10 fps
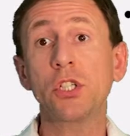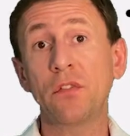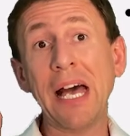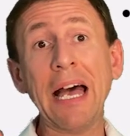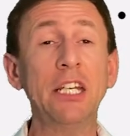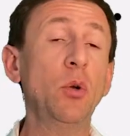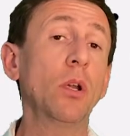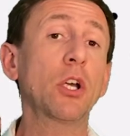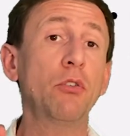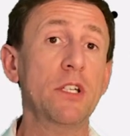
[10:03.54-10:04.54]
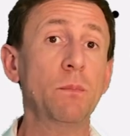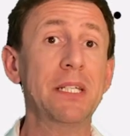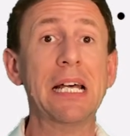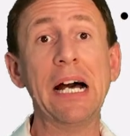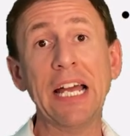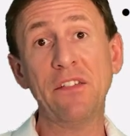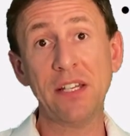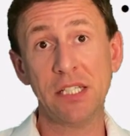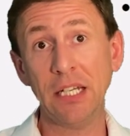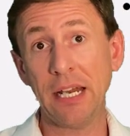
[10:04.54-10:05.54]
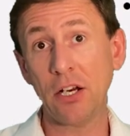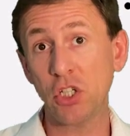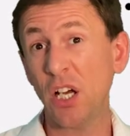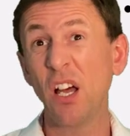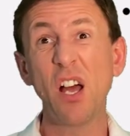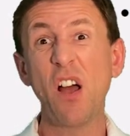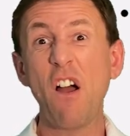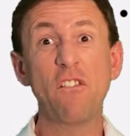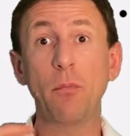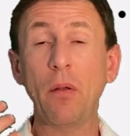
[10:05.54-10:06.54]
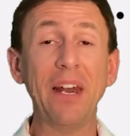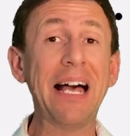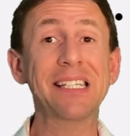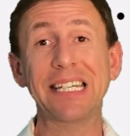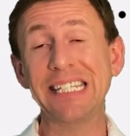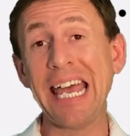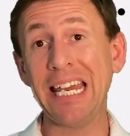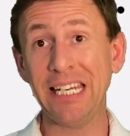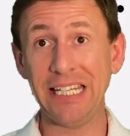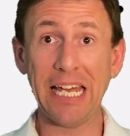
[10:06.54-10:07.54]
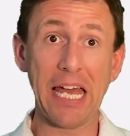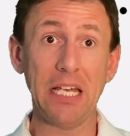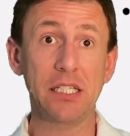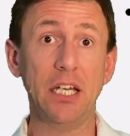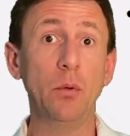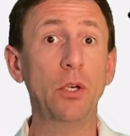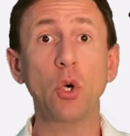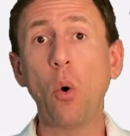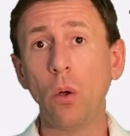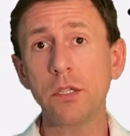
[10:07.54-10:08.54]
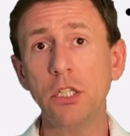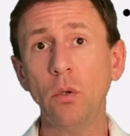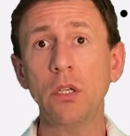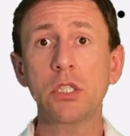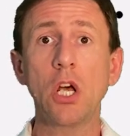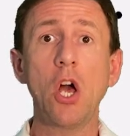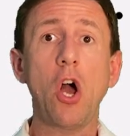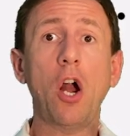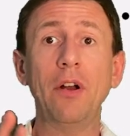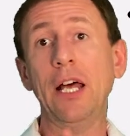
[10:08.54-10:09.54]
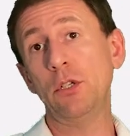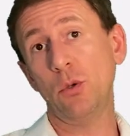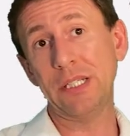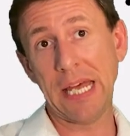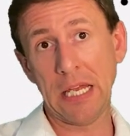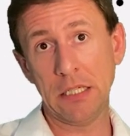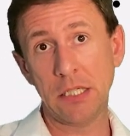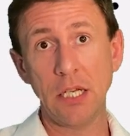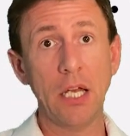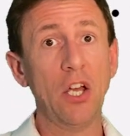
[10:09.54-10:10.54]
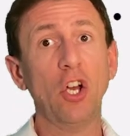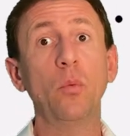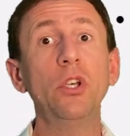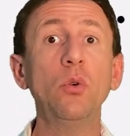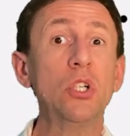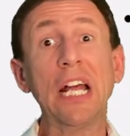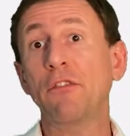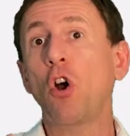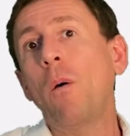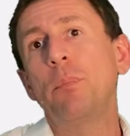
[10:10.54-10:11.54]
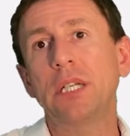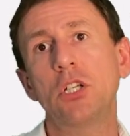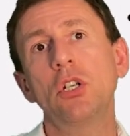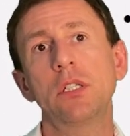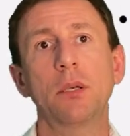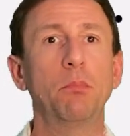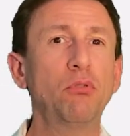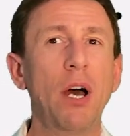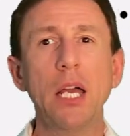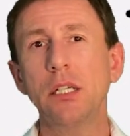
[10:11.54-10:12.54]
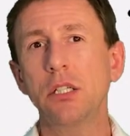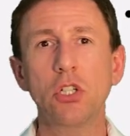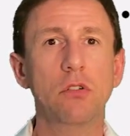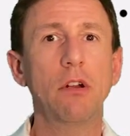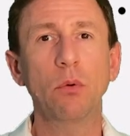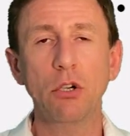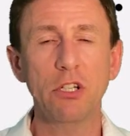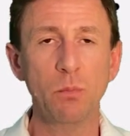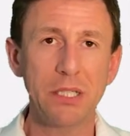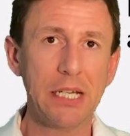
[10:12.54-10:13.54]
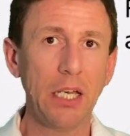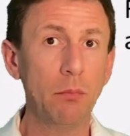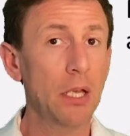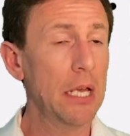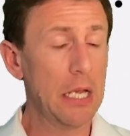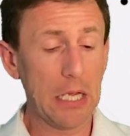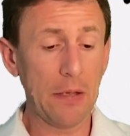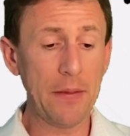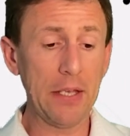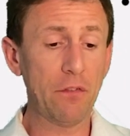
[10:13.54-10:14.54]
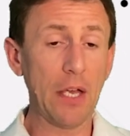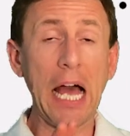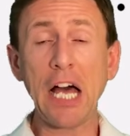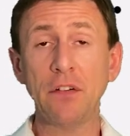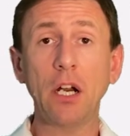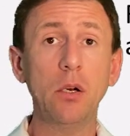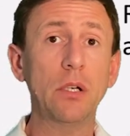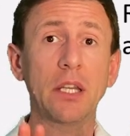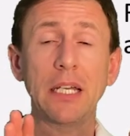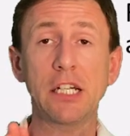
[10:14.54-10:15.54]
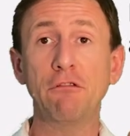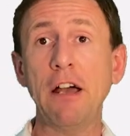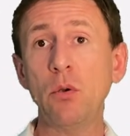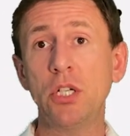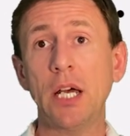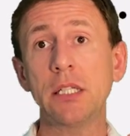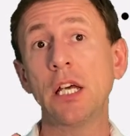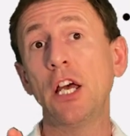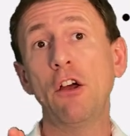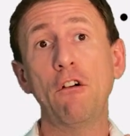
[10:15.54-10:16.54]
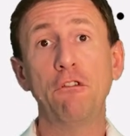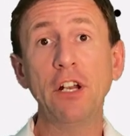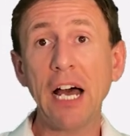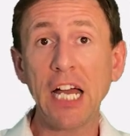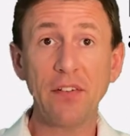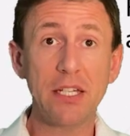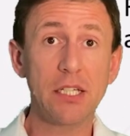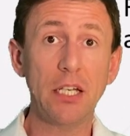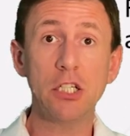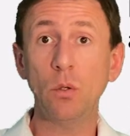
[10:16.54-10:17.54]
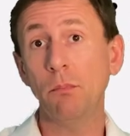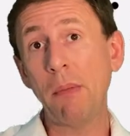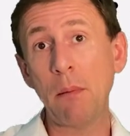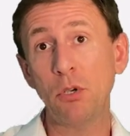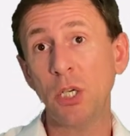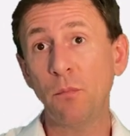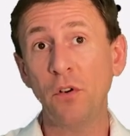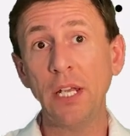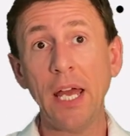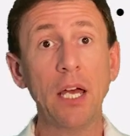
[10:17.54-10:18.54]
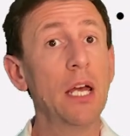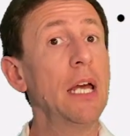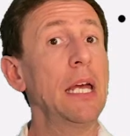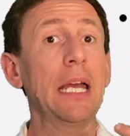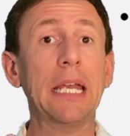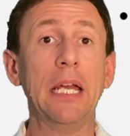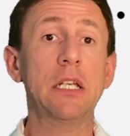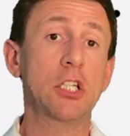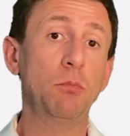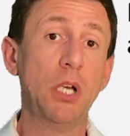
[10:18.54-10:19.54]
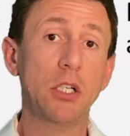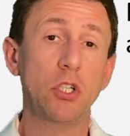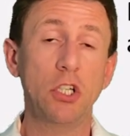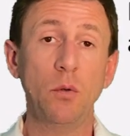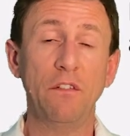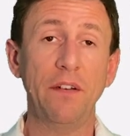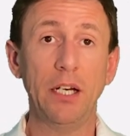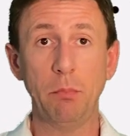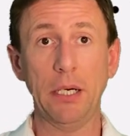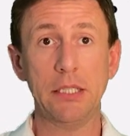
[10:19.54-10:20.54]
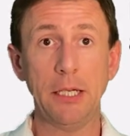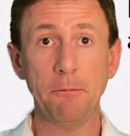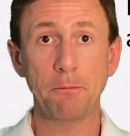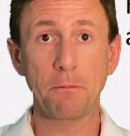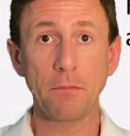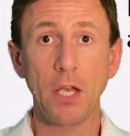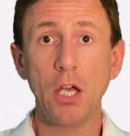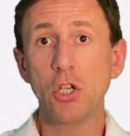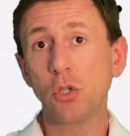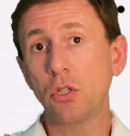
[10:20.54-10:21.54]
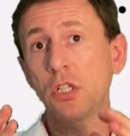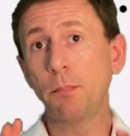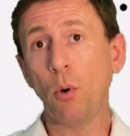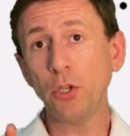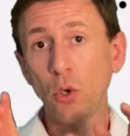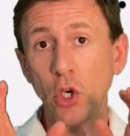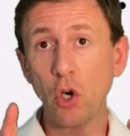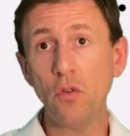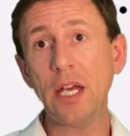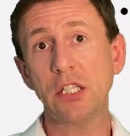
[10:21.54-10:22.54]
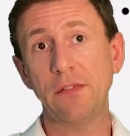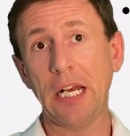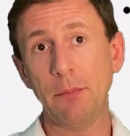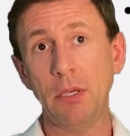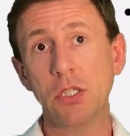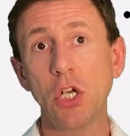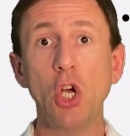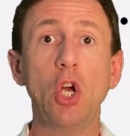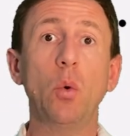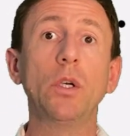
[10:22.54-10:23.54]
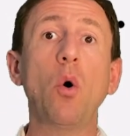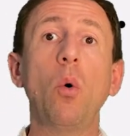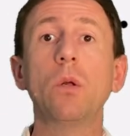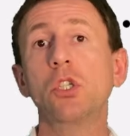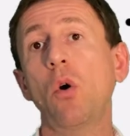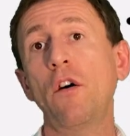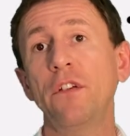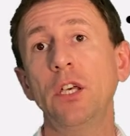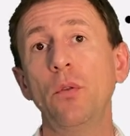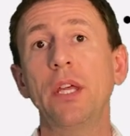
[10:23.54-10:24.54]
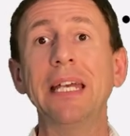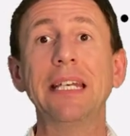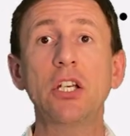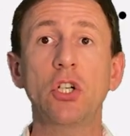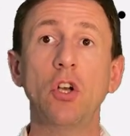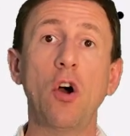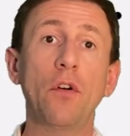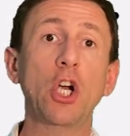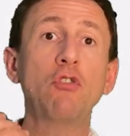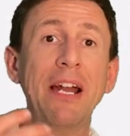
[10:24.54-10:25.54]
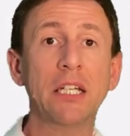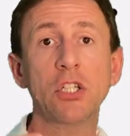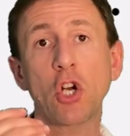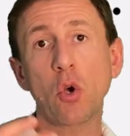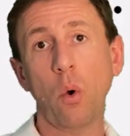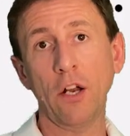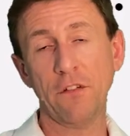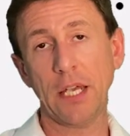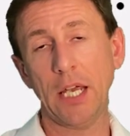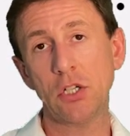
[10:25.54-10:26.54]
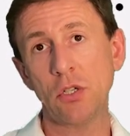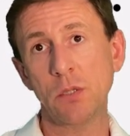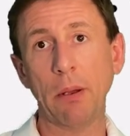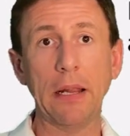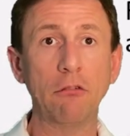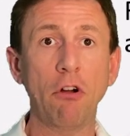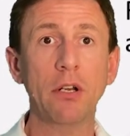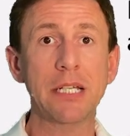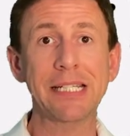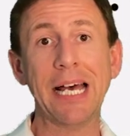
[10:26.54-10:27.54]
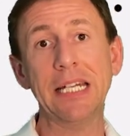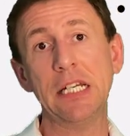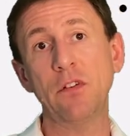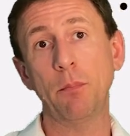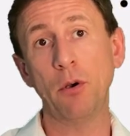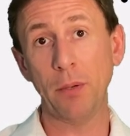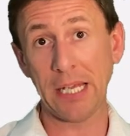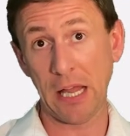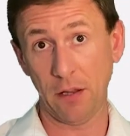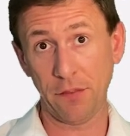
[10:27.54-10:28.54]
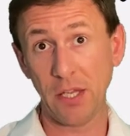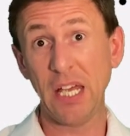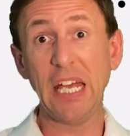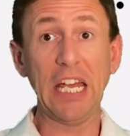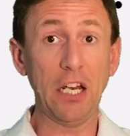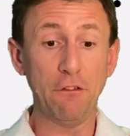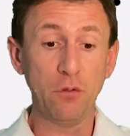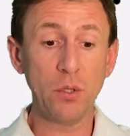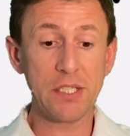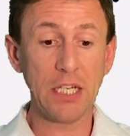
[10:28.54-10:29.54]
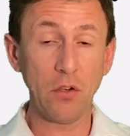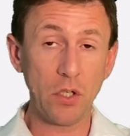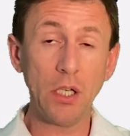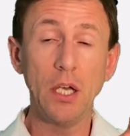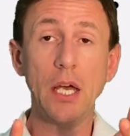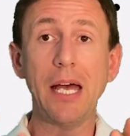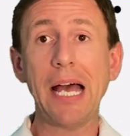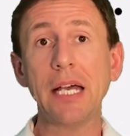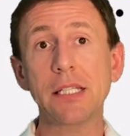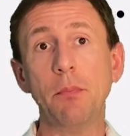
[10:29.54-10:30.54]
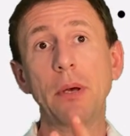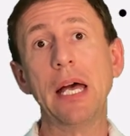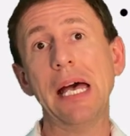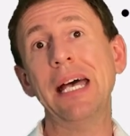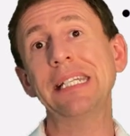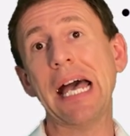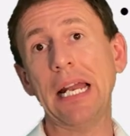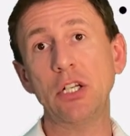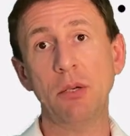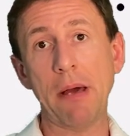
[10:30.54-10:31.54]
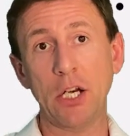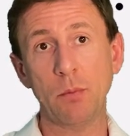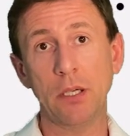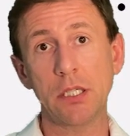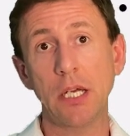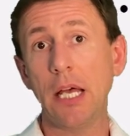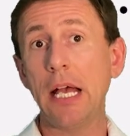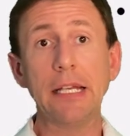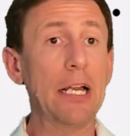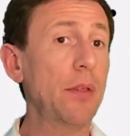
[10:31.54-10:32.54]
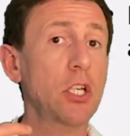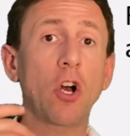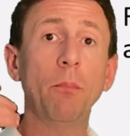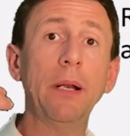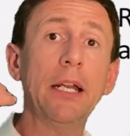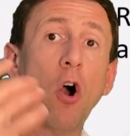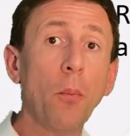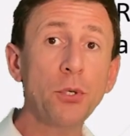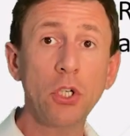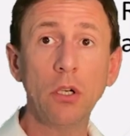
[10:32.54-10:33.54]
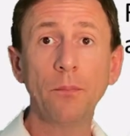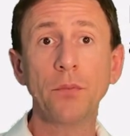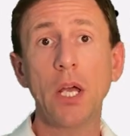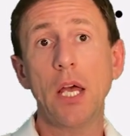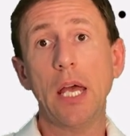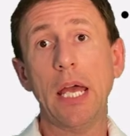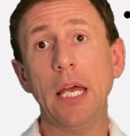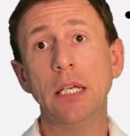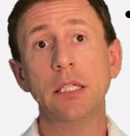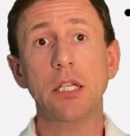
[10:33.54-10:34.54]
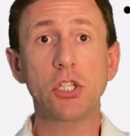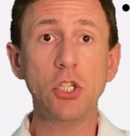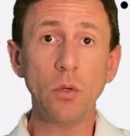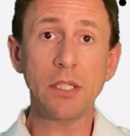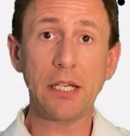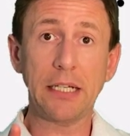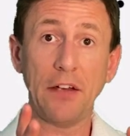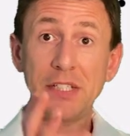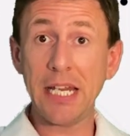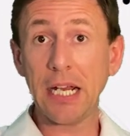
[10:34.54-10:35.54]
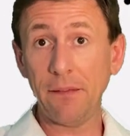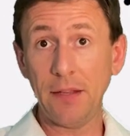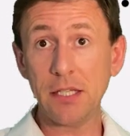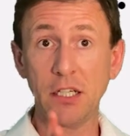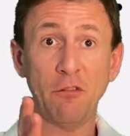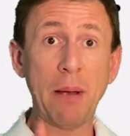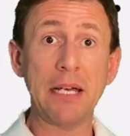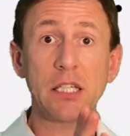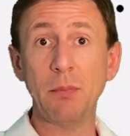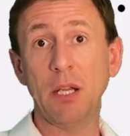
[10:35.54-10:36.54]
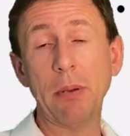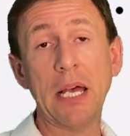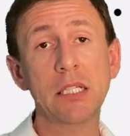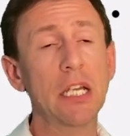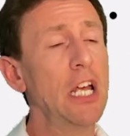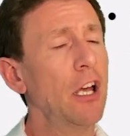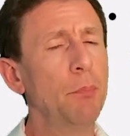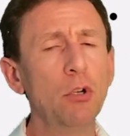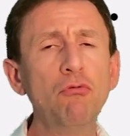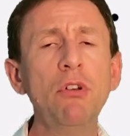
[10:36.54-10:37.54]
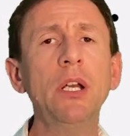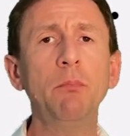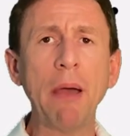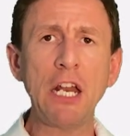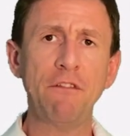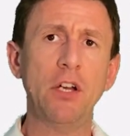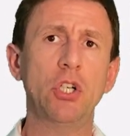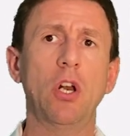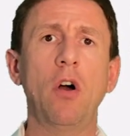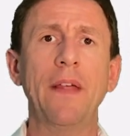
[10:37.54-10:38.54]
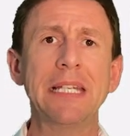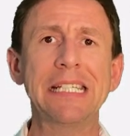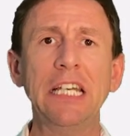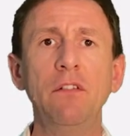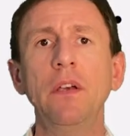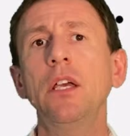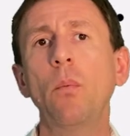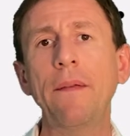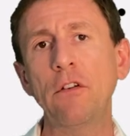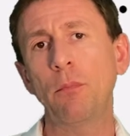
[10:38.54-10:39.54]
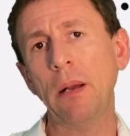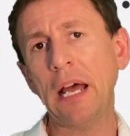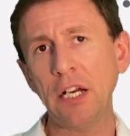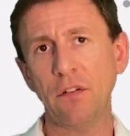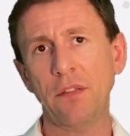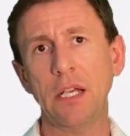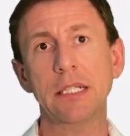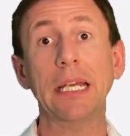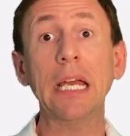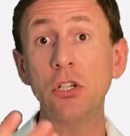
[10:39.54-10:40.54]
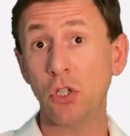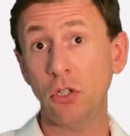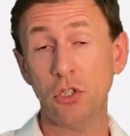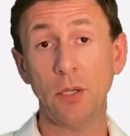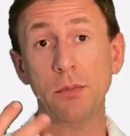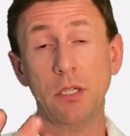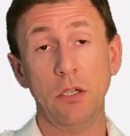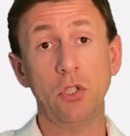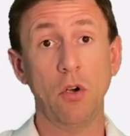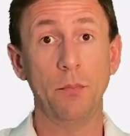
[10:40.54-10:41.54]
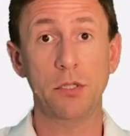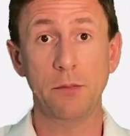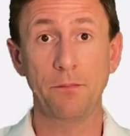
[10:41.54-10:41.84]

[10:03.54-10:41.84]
of the annual Christmas IFST lecture for about the last 10 years, in which all students are allowed to attend. And we usually have competitions and prizes just around Christmas time, and they have included things like vouchers, free IFST student membership for a year, again subject to availability. So to support your career development, we also offer you the addition of accredited qualifications by the Royal Society for Public Health in food safety, HACCP and allergen management. Now these are completely optional, and students that have taken these and have passed them in the past have been really beneficial on their CV when they're applying for things like internships and jobs.